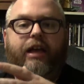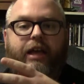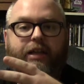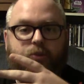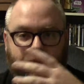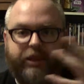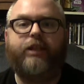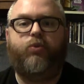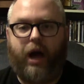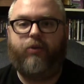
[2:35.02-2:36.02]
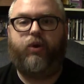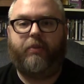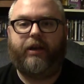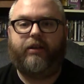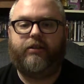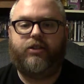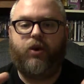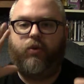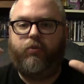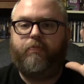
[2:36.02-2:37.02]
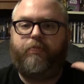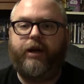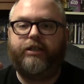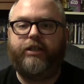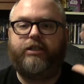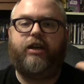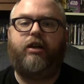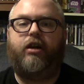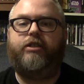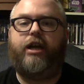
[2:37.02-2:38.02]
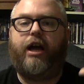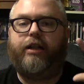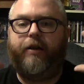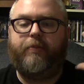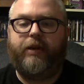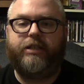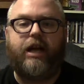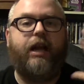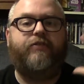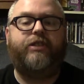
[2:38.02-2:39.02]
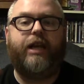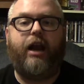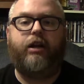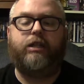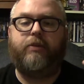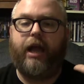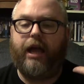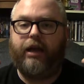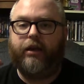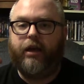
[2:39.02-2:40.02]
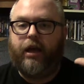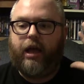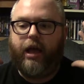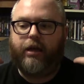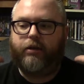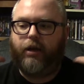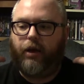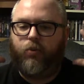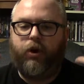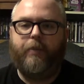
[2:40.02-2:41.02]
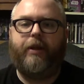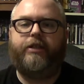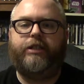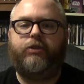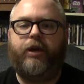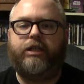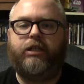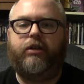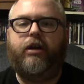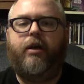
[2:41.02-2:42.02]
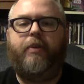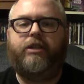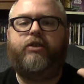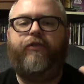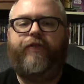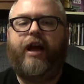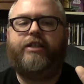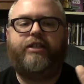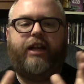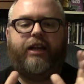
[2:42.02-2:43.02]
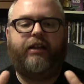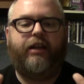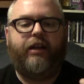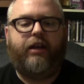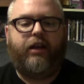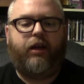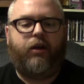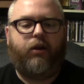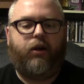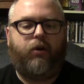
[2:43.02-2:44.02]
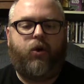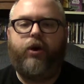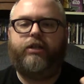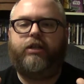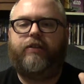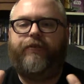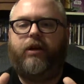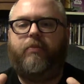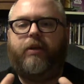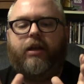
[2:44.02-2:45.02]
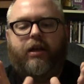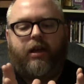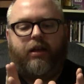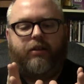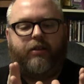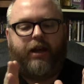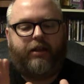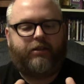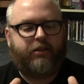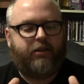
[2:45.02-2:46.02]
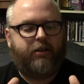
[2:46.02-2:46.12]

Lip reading: is with this white woman. So prejudice on all sides, everybody's kind of scared and worried about the situation, but it's so fascinating, according to this film, that